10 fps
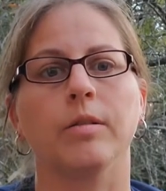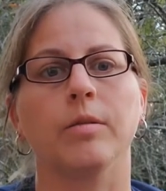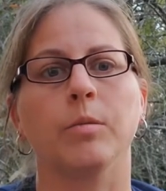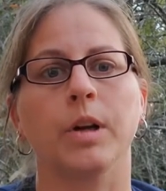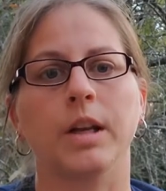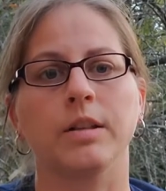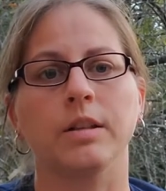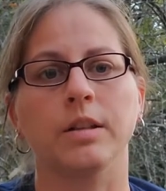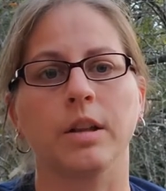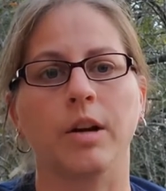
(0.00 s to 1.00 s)
what I did
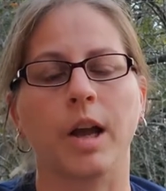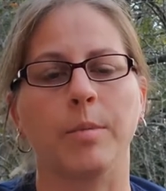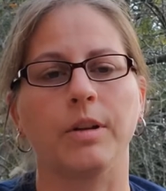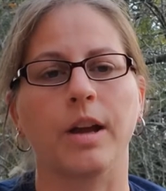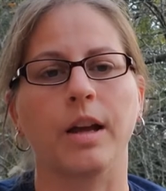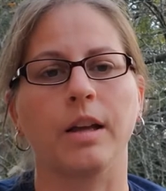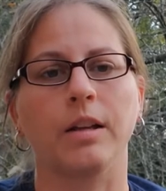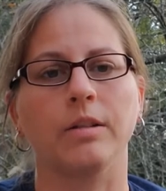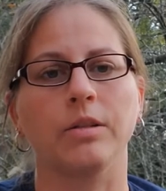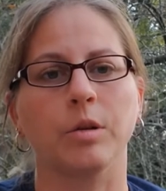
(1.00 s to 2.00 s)
to their habitat. It
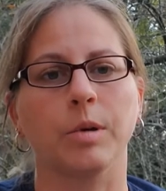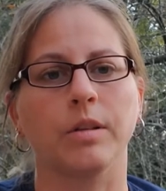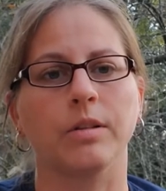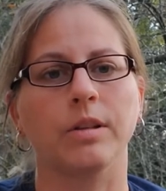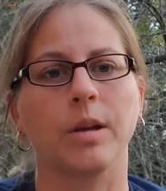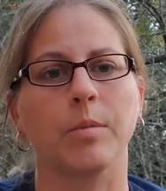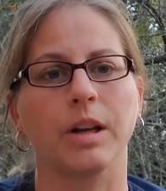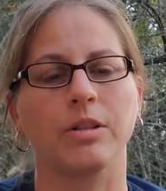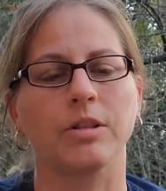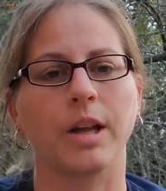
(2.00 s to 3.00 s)
is still about the same, but
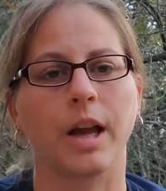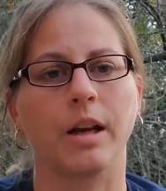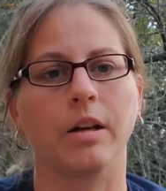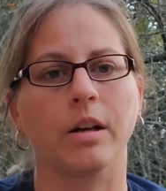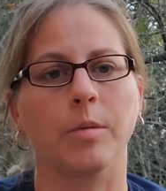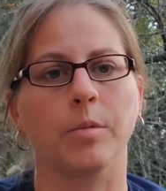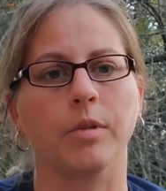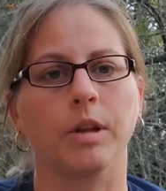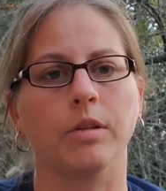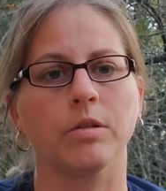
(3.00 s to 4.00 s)
I just added a couple
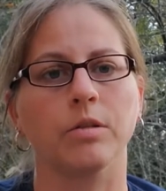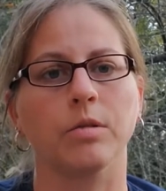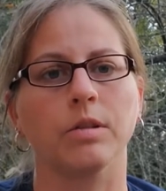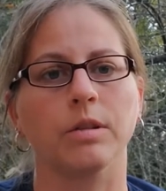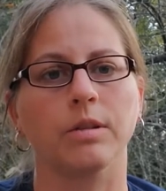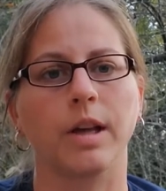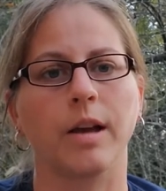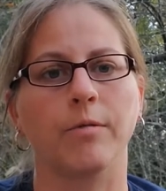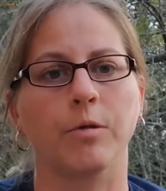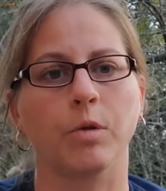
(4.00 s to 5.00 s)
things to it since I
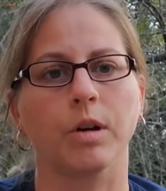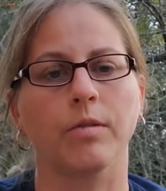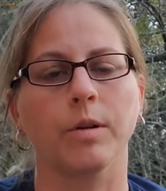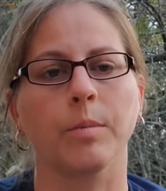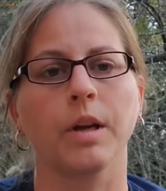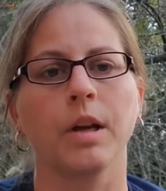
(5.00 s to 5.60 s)
have 4 of them,